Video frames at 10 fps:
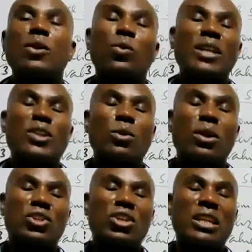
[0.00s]
which
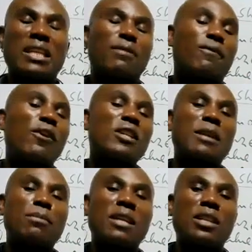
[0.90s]
was shillings
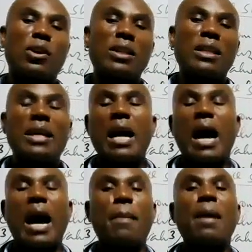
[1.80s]
40 million
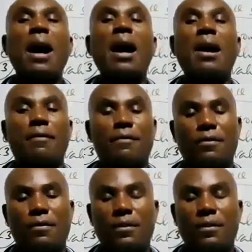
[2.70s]
above